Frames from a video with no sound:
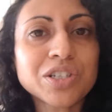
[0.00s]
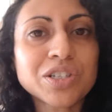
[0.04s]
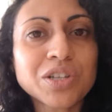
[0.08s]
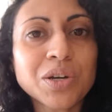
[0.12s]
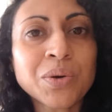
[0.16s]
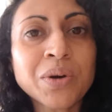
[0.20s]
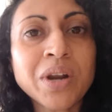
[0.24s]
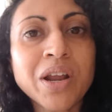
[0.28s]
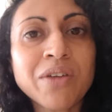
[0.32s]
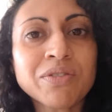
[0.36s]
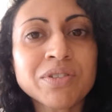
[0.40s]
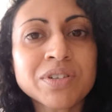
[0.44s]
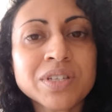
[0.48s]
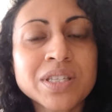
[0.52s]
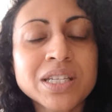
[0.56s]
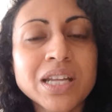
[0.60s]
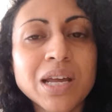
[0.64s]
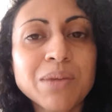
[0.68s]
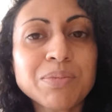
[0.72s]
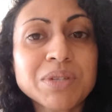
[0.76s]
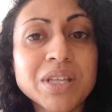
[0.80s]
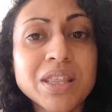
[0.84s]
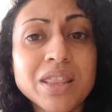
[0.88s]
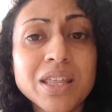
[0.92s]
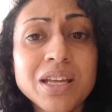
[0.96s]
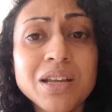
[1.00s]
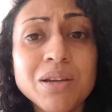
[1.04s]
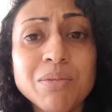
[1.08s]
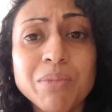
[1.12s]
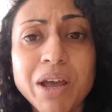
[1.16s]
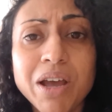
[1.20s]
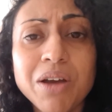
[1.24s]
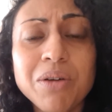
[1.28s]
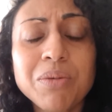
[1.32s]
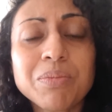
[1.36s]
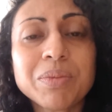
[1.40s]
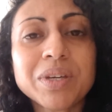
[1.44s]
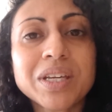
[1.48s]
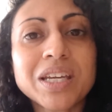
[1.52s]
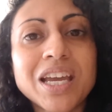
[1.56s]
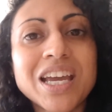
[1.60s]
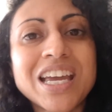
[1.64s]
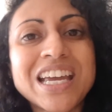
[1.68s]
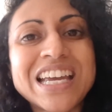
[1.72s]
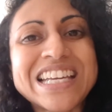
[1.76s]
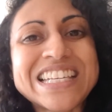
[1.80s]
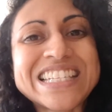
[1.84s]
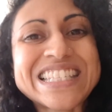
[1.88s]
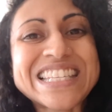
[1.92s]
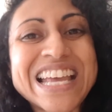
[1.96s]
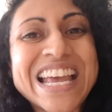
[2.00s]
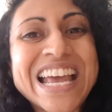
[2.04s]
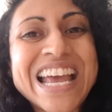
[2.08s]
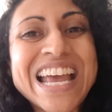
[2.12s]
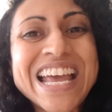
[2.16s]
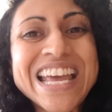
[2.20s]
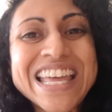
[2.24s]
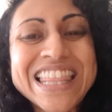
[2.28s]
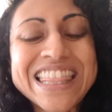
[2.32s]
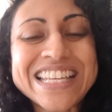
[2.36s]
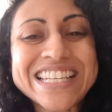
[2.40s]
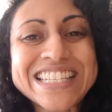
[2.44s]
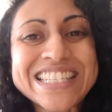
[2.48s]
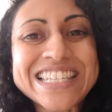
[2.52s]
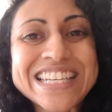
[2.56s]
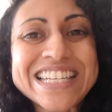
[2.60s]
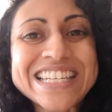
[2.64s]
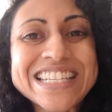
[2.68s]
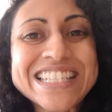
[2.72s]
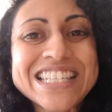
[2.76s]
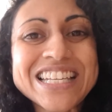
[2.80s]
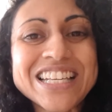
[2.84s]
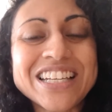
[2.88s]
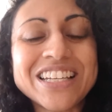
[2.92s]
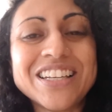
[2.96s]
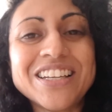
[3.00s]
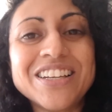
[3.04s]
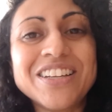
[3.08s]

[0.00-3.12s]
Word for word: don't ever stop to think about, because this is,